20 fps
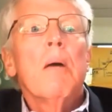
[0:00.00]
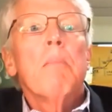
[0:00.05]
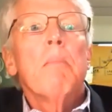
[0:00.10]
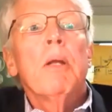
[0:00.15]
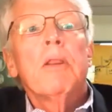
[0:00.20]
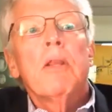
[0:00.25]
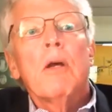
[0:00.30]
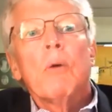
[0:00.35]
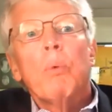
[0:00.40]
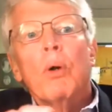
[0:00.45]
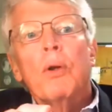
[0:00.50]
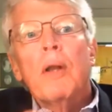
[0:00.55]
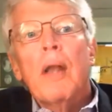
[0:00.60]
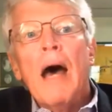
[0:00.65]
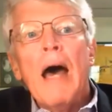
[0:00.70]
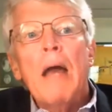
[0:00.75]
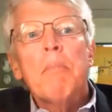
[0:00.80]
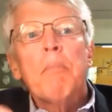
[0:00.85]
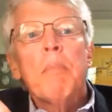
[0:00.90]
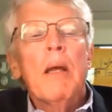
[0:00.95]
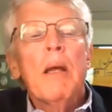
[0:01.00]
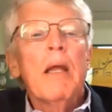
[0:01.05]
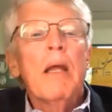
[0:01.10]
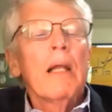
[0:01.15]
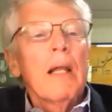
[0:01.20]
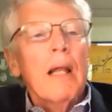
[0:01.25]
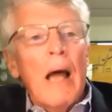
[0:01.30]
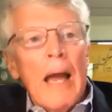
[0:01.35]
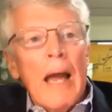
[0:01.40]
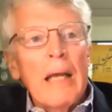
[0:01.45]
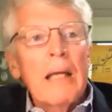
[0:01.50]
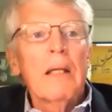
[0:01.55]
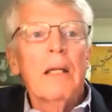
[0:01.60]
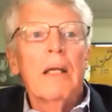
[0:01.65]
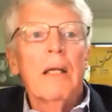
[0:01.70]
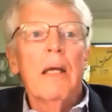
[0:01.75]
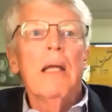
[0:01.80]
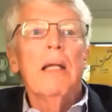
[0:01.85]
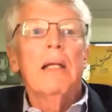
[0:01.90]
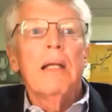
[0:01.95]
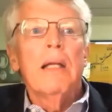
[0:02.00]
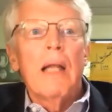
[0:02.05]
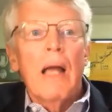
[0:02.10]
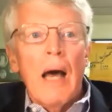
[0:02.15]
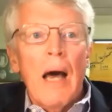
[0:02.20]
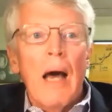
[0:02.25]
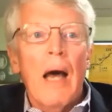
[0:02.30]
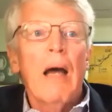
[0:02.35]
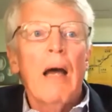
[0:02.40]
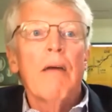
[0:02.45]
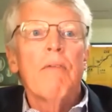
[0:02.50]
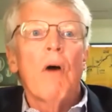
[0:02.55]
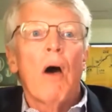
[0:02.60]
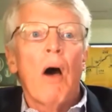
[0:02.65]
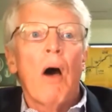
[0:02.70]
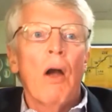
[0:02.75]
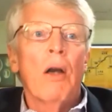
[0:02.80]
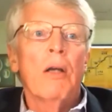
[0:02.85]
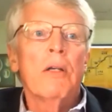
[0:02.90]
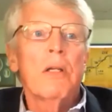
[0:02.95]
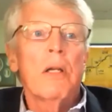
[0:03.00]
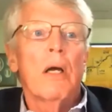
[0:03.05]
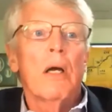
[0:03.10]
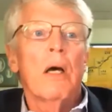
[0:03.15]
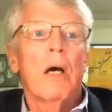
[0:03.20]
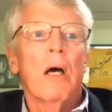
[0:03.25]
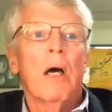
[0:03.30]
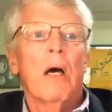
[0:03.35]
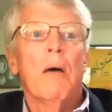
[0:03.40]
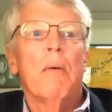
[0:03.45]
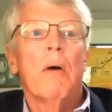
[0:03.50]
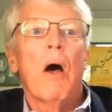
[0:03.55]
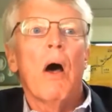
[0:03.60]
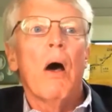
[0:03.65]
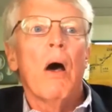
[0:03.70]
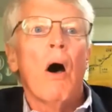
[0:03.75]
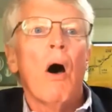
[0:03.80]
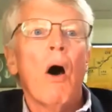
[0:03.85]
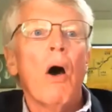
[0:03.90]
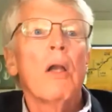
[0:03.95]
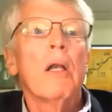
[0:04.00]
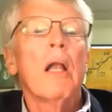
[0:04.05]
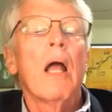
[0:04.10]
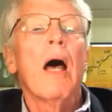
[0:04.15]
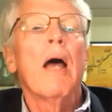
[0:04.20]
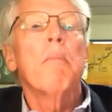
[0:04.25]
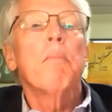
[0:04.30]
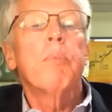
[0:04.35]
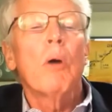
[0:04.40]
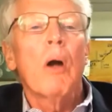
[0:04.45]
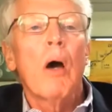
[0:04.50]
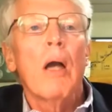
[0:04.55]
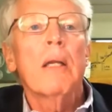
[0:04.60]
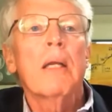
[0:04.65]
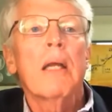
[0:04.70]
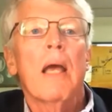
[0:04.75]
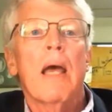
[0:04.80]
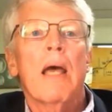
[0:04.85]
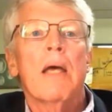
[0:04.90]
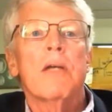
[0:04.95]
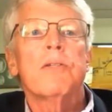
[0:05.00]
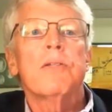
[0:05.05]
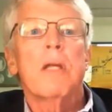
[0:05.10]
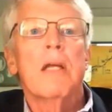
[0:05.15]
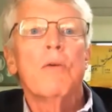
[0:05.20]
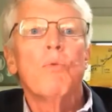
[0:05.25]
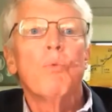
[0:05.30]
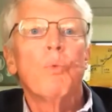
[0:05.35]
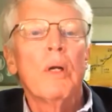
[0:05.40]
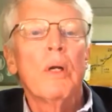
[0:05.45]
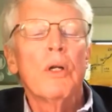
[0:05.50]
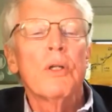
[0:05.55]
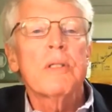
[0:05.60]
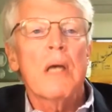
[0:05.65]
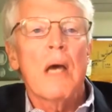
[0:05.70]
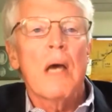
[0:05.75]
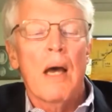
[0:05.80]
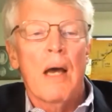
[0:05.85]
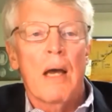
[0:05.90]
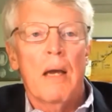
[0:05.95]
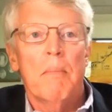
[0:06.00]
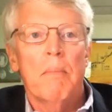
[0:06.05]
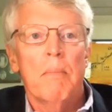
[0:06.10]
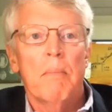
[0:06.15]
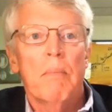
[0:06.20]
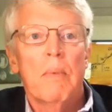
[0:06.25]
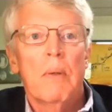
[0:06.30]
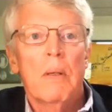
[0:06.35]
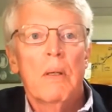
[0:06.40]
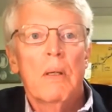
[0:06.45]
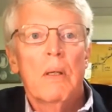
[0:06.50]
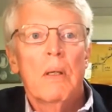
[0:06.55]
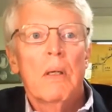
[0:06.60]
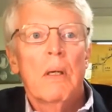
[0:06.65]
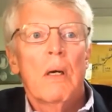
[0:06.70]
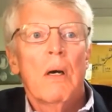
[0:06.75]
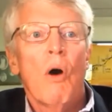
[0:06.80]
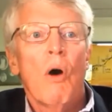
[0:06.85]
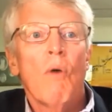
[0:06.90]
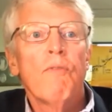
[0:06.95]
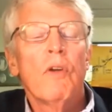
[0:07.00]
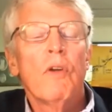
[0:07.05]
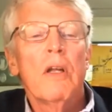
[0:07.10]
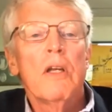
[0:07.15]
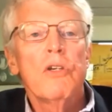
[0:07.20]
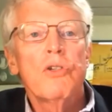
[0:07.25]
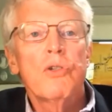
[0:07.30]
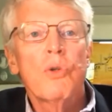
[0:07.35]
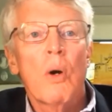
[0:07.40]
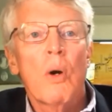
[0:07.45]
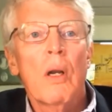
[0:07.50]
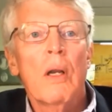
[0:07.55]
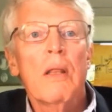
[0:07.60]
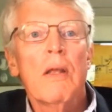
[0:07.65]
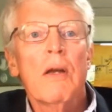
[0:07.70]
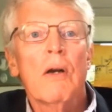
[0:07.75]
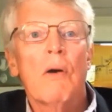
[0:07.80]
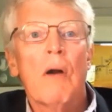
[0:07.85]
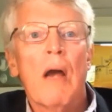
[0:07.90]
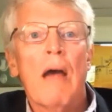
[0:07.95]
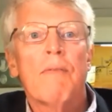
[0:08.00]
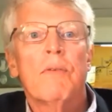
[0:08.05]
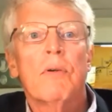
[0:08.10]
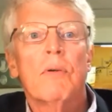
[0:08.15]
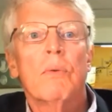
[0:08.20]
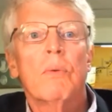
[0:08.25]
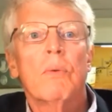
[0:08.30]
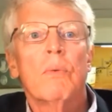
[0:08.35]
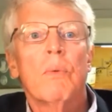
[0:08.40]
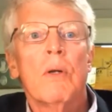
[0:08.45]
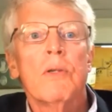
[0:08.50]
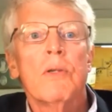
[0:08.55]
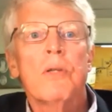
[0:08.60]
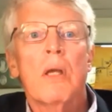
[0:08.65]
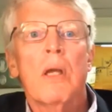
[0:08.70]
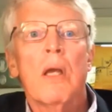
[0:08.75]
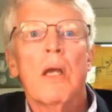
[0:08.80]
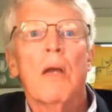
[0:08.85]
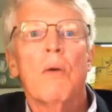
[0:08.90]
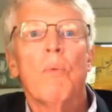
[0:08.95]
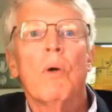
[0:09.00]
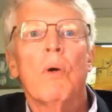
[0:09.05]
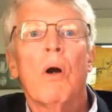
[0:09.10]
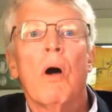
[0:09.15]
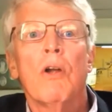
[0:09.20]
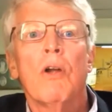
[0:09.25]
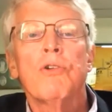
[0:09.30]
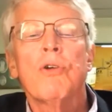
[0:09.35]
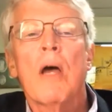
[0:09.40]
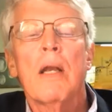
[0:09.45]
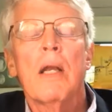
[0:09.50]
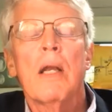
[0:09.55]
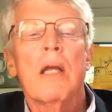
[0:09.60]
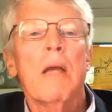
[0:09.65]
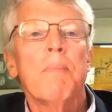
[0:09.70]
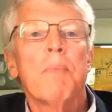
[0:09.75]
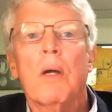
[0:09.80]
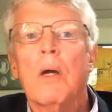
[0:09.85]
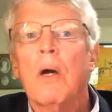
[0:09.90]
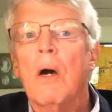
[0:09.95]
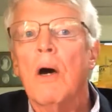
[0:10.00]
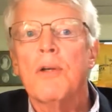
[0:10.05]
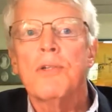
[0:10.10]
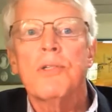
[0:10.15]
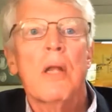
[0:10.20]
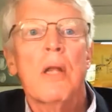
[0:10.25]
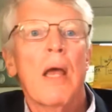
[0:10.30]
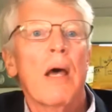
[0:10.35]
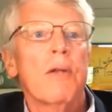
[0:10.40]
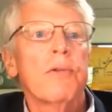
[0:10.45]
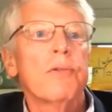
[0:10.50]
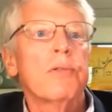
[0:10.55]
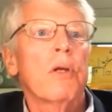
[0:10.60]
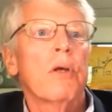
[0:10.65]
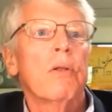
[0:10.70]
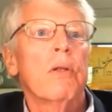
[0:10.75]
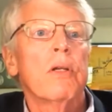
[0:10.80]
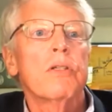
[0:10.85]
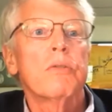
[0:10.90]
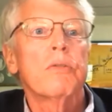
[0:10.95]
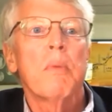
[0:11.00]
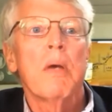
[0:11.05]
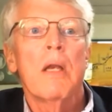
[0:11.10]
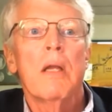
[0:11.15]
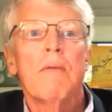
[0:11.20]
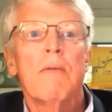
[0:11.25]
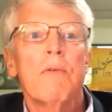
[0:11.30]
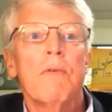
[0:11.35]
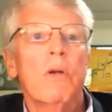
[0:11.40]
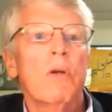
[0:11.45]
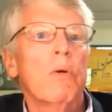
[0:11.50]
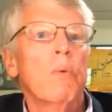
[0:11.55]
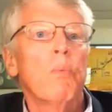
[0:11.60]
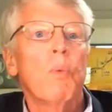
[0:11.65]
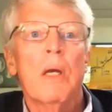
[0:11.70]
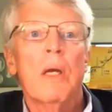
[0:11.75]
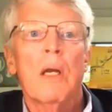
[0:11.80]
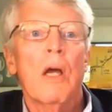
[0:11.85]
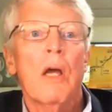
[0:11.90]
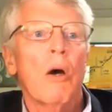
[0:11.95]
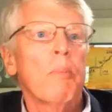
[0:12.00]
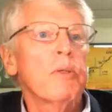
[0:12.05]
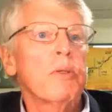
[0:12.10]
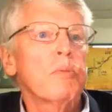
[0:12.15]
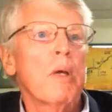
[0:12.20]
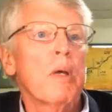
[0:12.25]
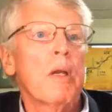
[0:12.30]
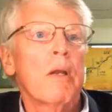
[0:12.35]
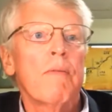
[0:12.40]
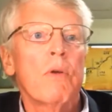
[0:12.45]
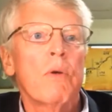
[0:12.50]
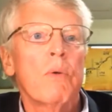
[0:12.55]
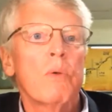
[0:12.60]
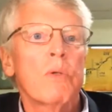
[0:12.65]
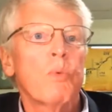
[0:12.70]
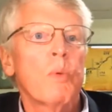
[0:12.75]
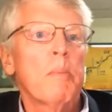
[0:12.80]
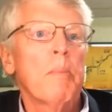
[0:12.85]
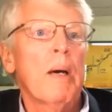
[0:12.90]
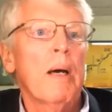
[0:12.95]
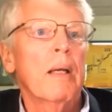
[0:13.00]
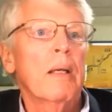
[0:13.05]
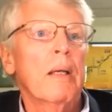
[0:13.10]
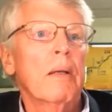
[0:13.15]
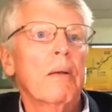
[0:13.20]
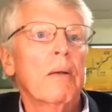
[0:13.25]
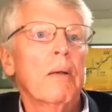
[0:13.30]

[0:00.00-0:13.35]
But there will not be likely live online broadcast in real time. Hopefully shortly thereafter. Once again, we're all trying to keep the costs down so that as many of you, and we can help as many of you as we might.